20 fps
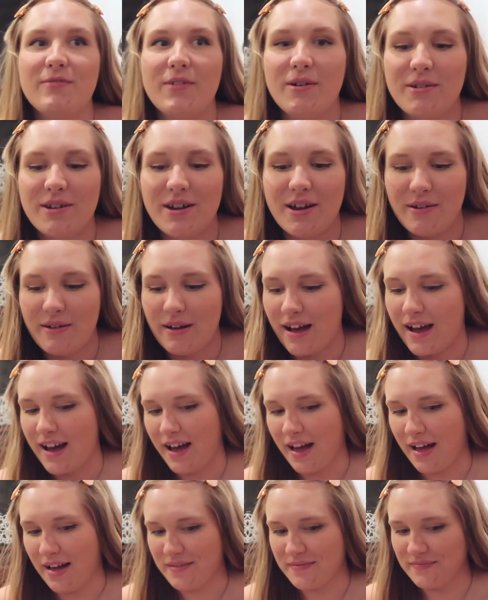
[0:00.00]
photo
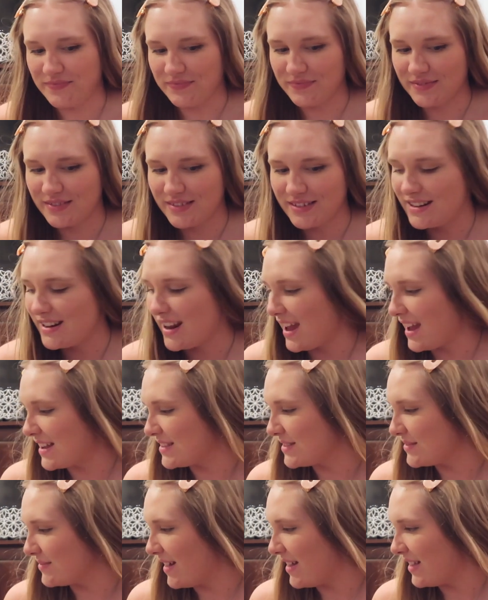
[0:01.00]
um, today
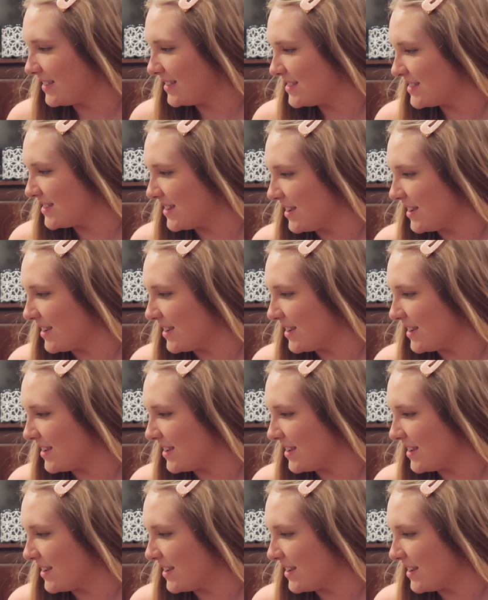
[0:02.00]
as well.